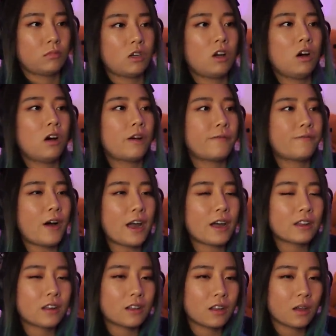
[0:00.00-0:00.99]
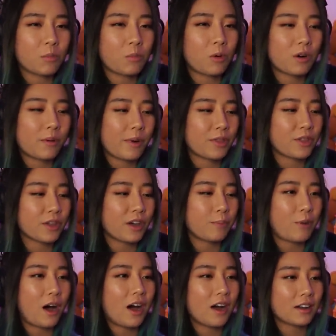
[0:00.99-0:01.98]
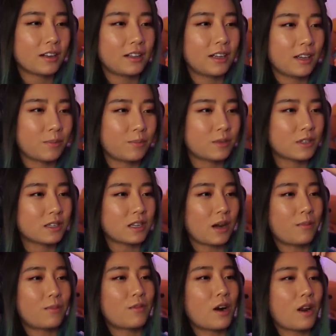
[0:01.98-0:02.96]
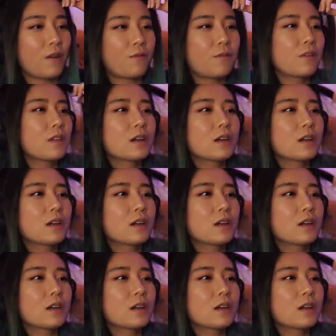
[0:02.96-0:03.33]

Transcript: Oh, finally, more about the apocalypse. I'm ready for